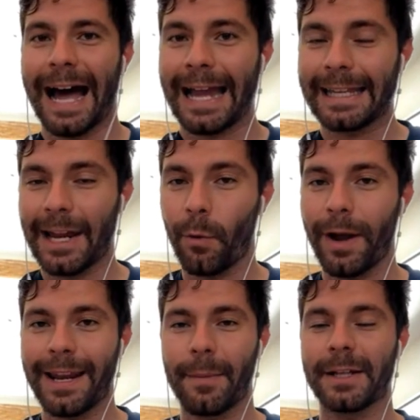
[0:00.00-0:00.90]
I can't
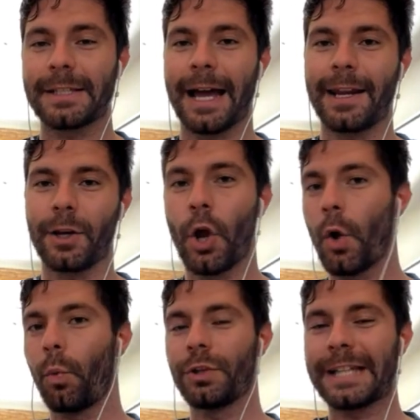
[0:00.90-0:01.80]
wait. I'm excited.
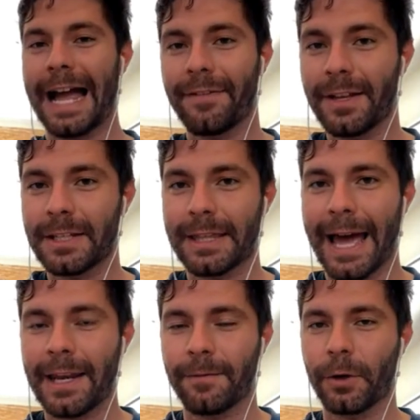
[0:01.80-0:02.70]
We'll dive into
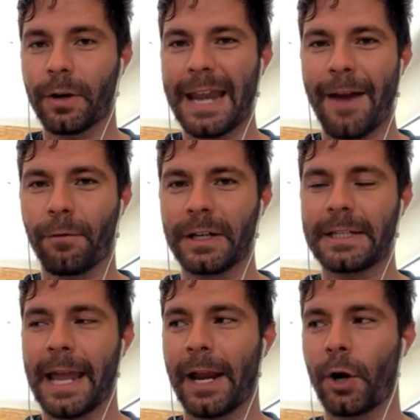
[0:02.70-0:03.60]
that. If you're an
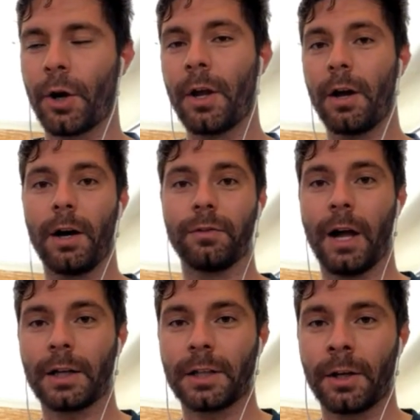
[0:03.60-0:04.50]
everydayer of
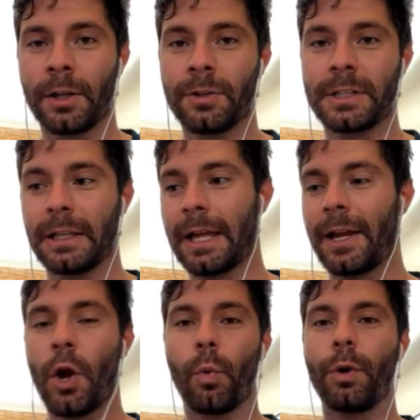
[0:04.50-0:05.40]
Locked On
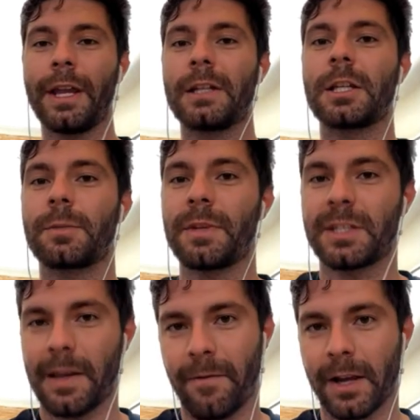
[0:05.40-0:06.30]
UCLA, we'll get into
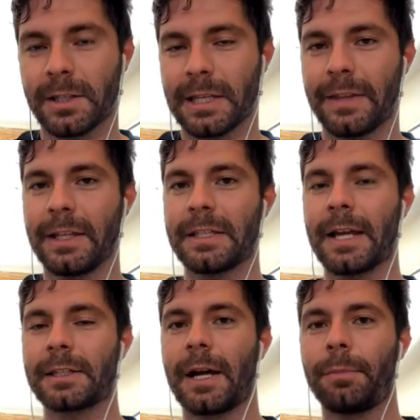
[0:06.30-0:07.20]
specifics in these
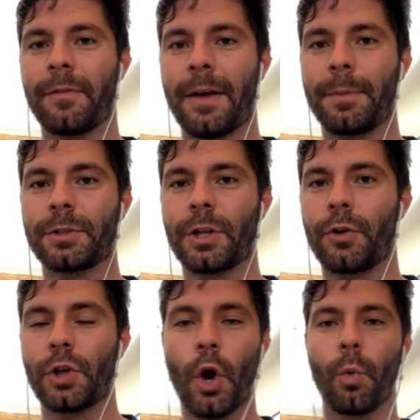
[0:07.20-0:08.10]
next couple of
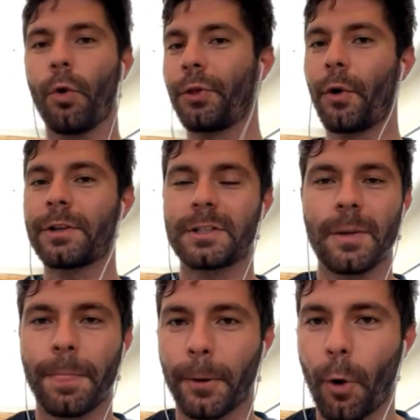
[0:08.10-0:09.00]
episodes. We'll throw in
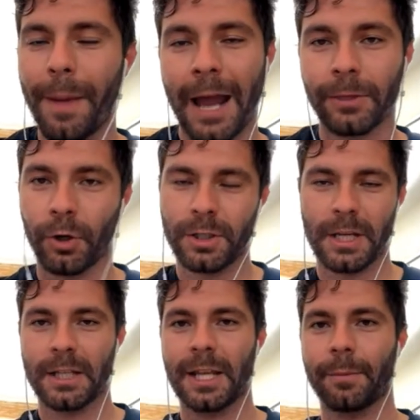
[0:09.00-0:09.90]
some Throwback
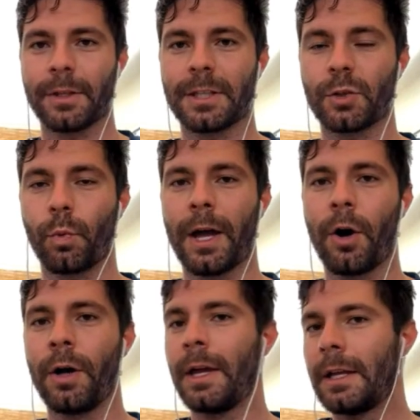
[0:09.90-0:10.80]
Thursday segments as
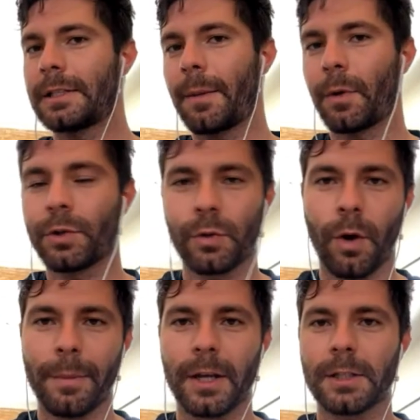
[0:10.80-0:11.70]
well. Tell me what you
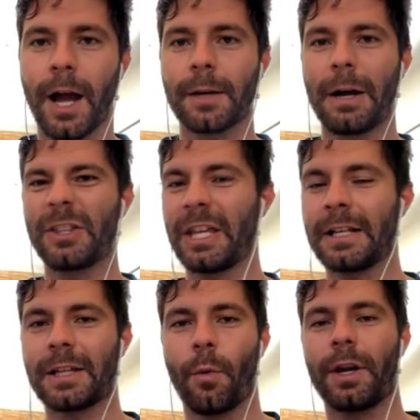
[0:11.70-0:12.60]
want me to talk about,
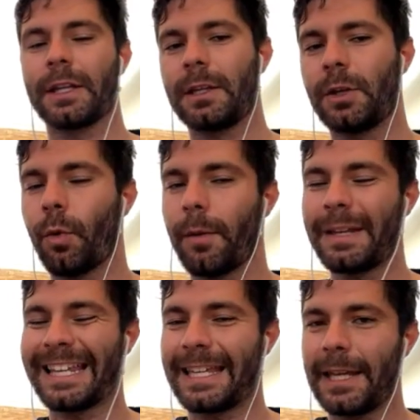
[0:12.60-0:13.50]
things you want
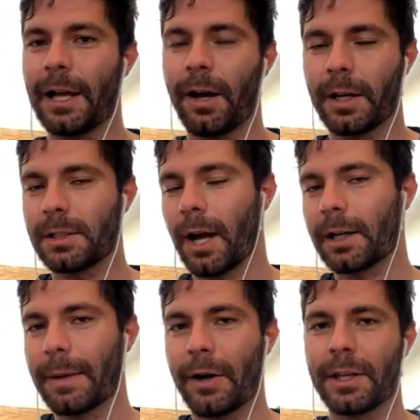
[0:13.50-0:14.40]
me to key on and
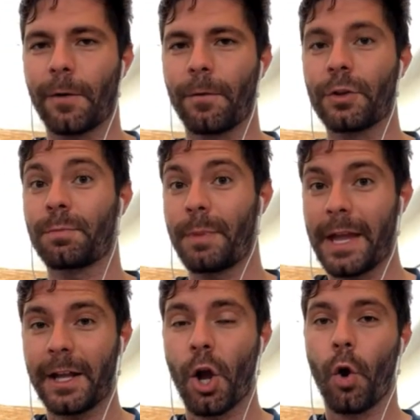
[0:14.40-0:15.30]
talk about here for this
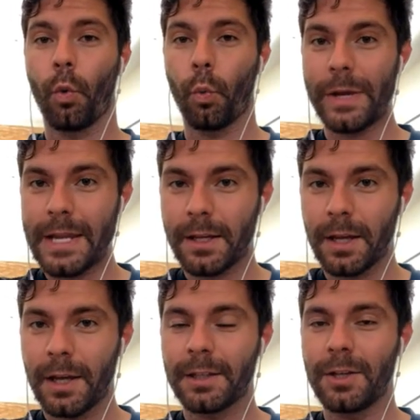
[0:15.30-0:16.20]
big week,
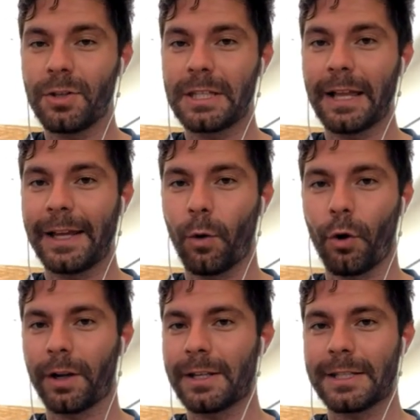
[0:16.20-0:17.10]

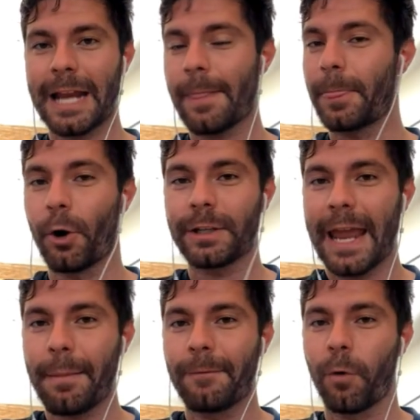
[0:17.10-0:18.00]
UCLA-Oregon State. Third
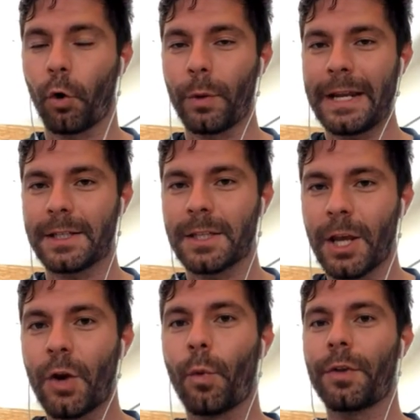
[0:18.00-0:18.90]
game in 4
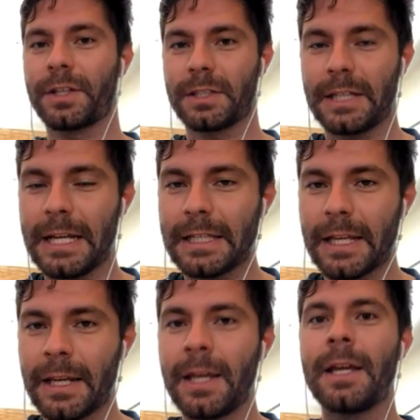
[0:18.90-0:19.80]
weeks where the
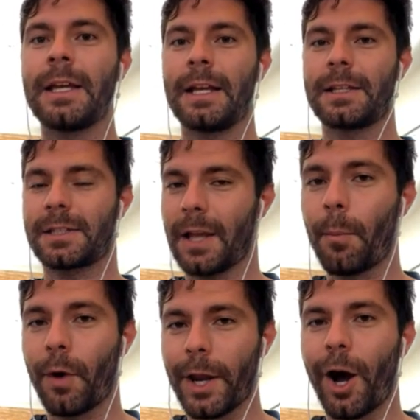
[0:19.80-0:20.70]
season is
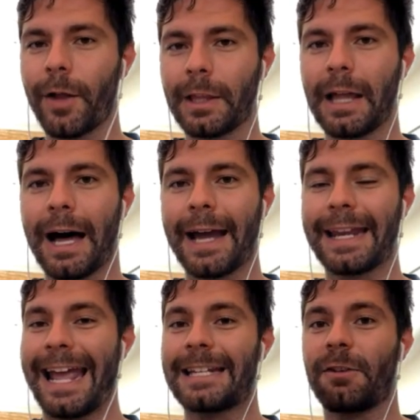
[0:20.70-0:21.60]
somewhat on the line
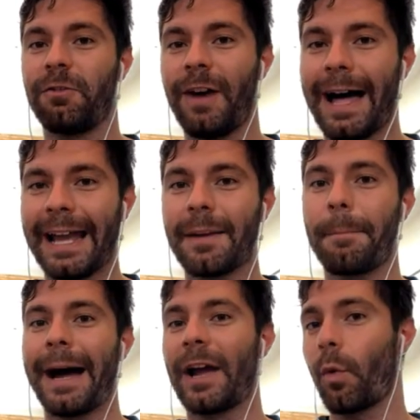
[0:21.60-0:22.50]
and
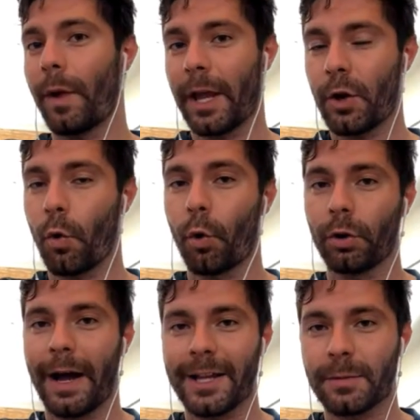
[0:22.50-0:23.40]
defined by a win or
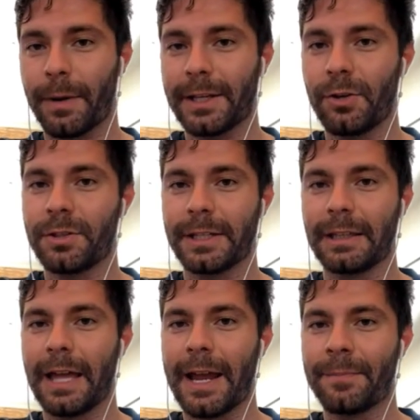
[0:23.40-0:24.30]
loss by
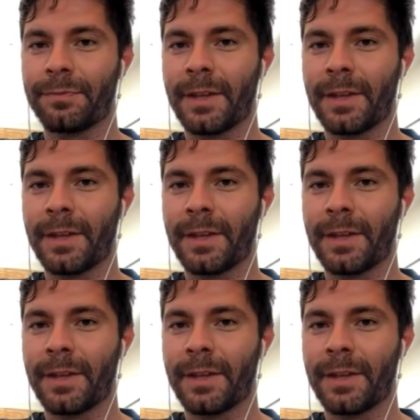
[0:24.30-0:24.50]
UCLA.